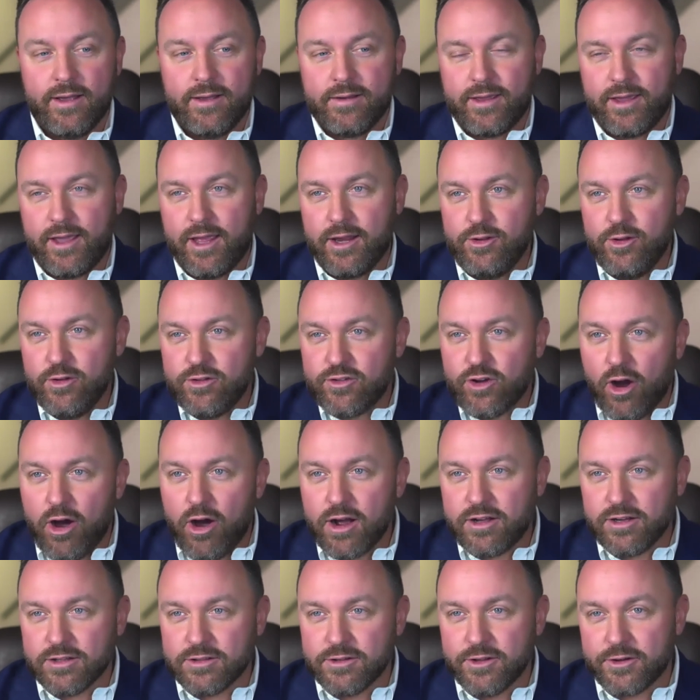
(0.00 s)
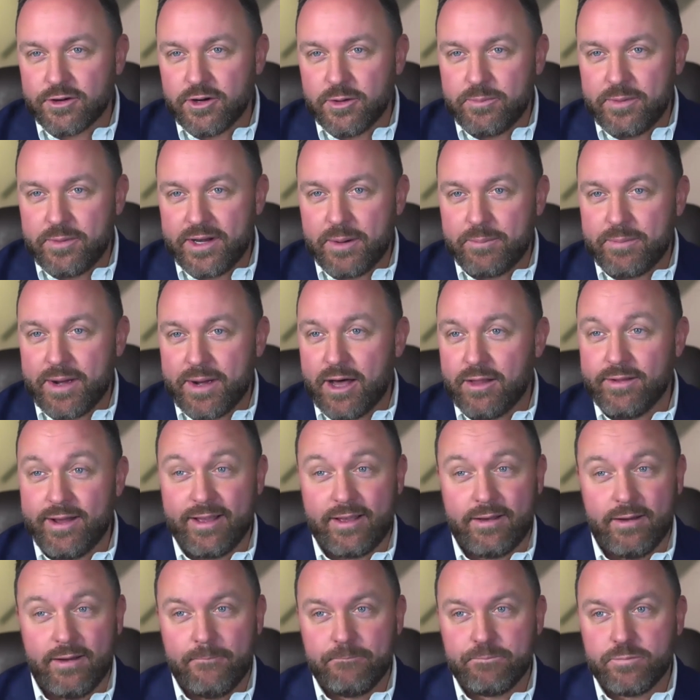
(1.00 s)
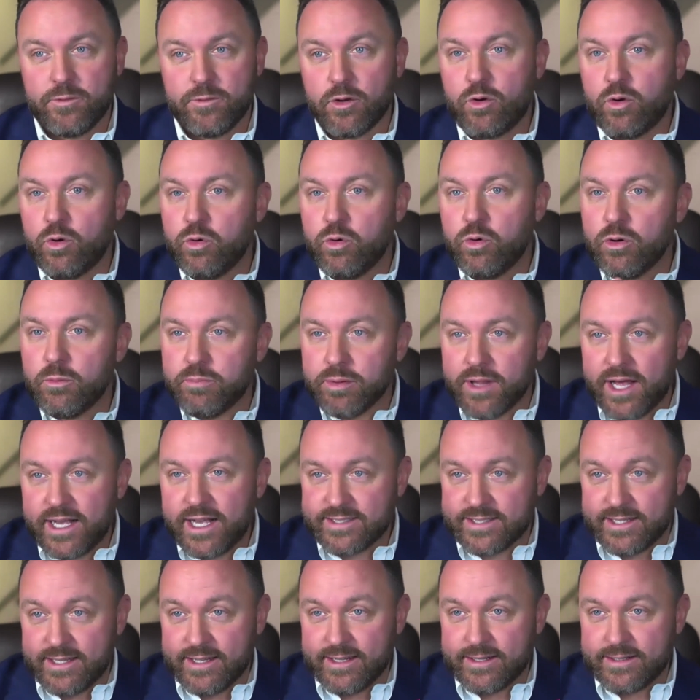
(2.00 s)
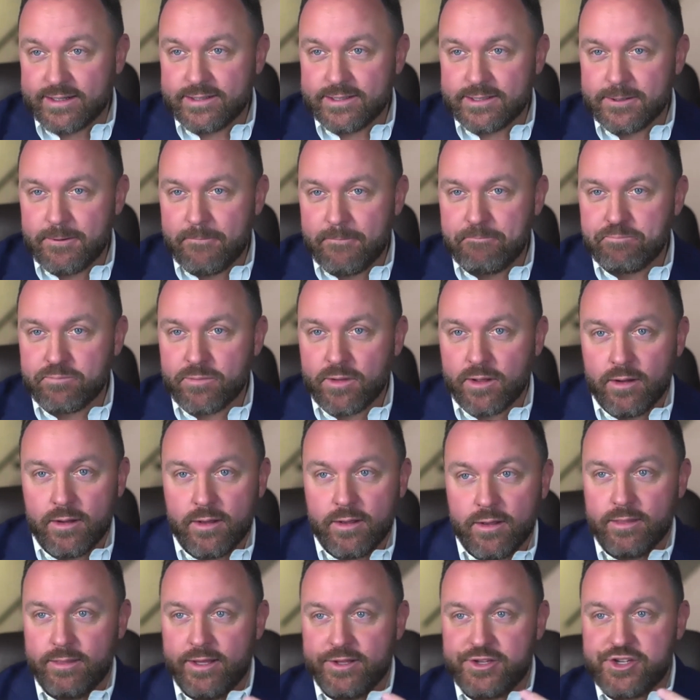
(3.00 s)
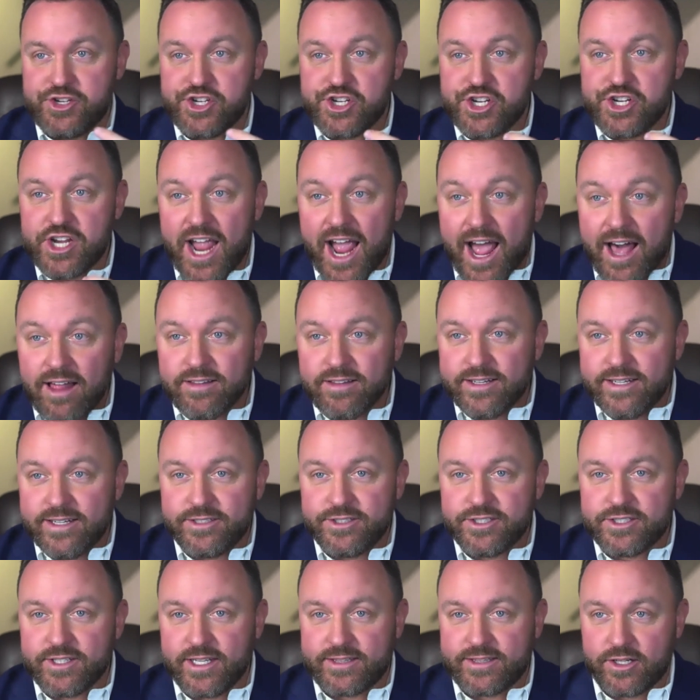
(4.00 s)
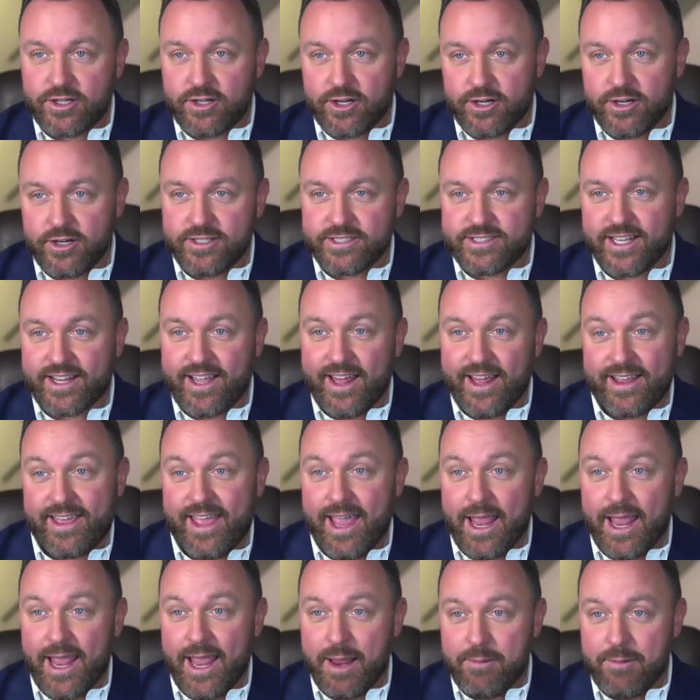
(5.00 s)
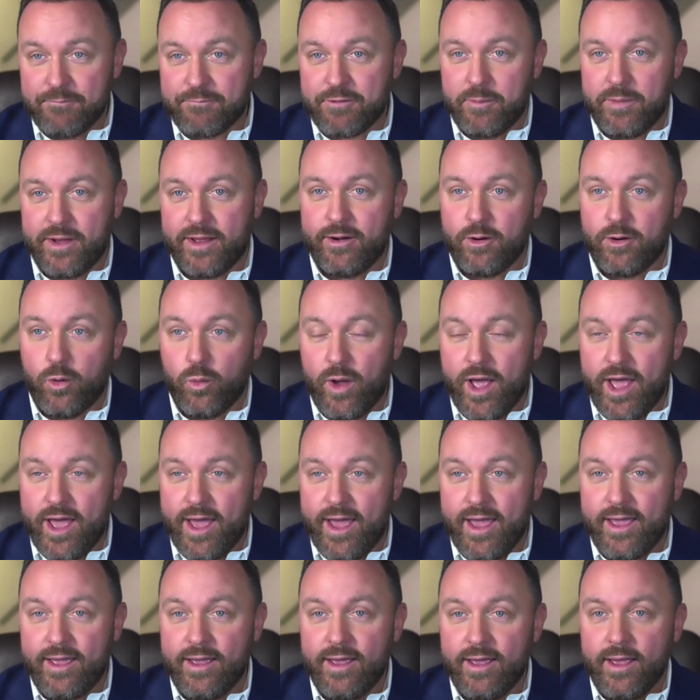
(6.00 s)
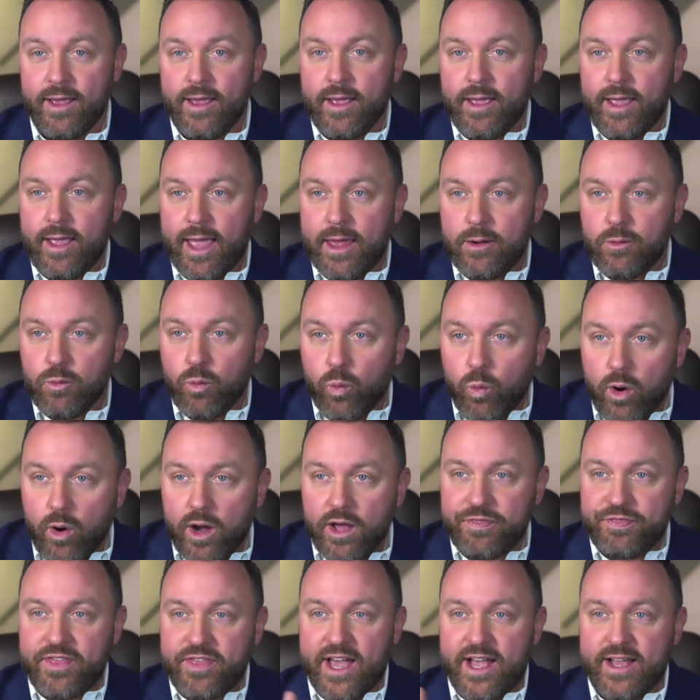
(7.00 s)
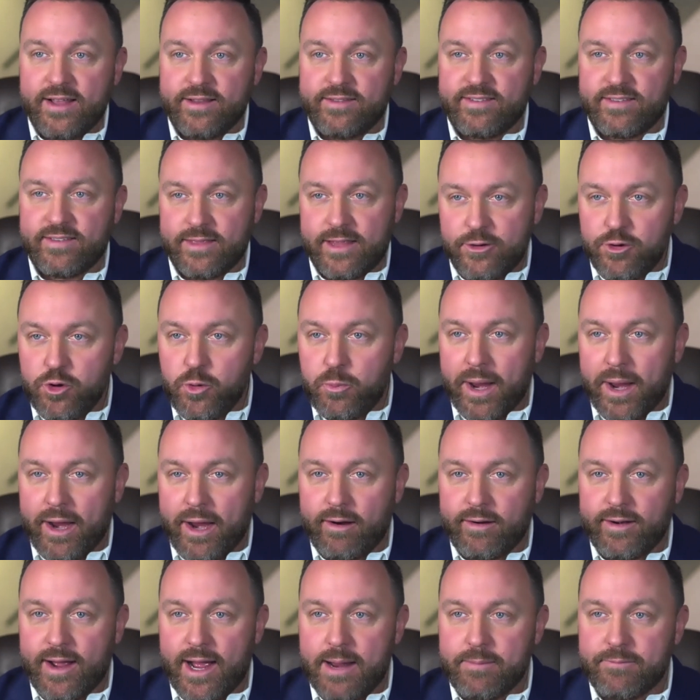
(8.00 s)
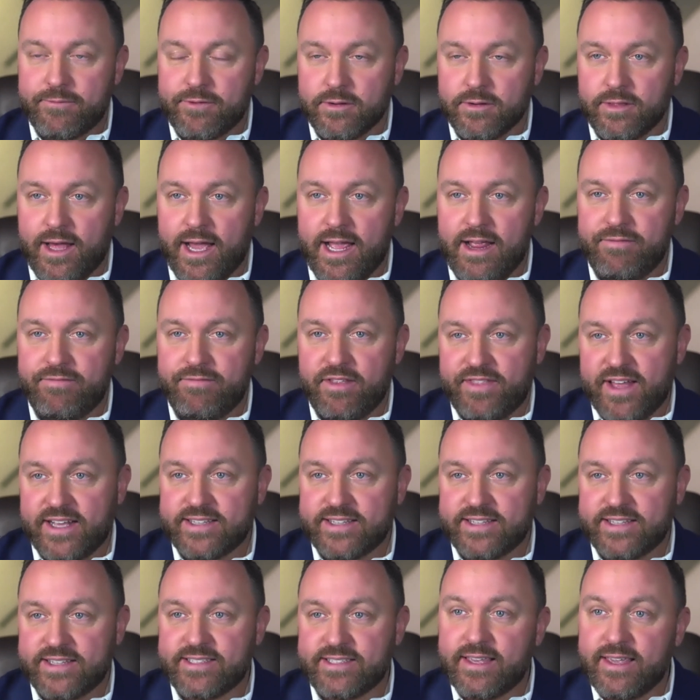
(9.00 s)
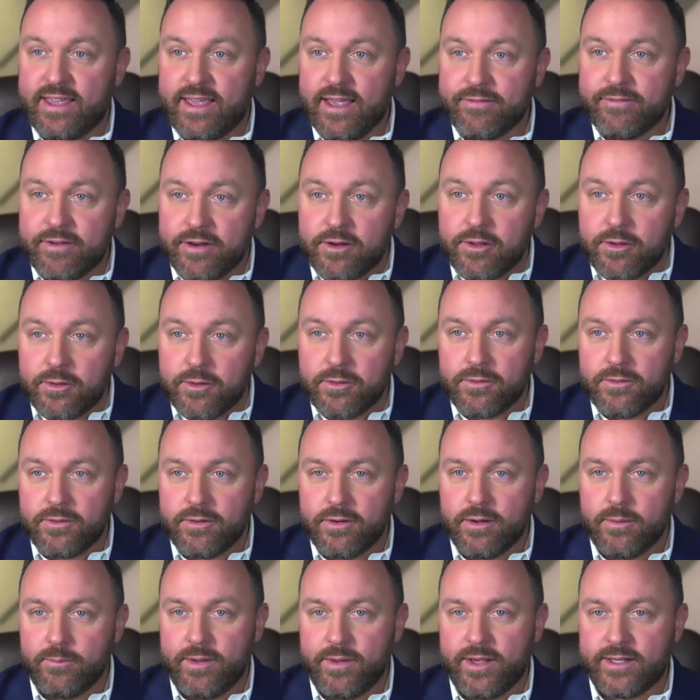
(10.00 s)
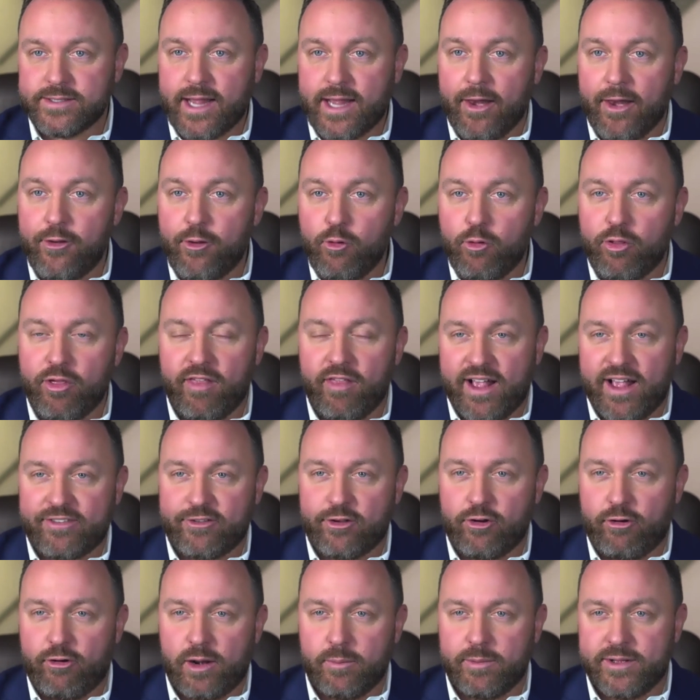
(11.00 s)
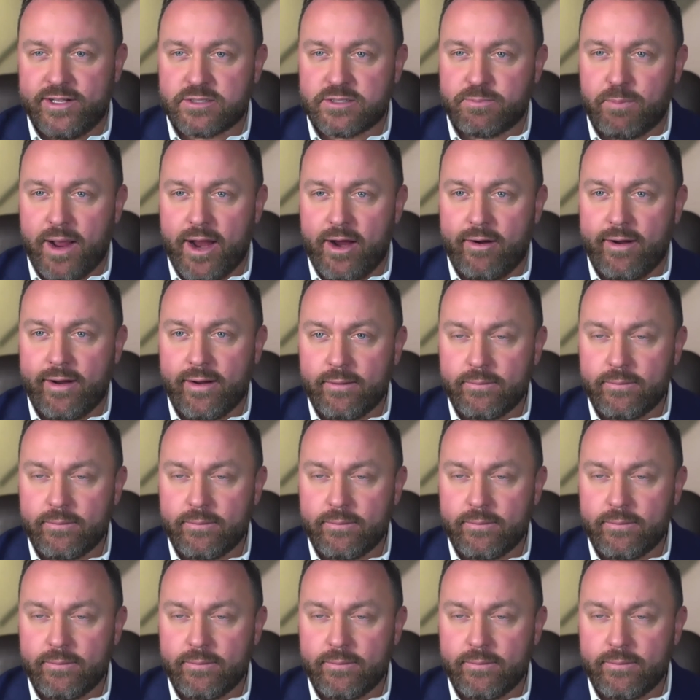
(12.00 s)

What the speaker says: Can you talk a little bit about like the cool blessings, the challenge, like the curse that kind of came from it in a way, and what that's the new paradigm for life that's given you? Because I do think that's incredibly inspiring.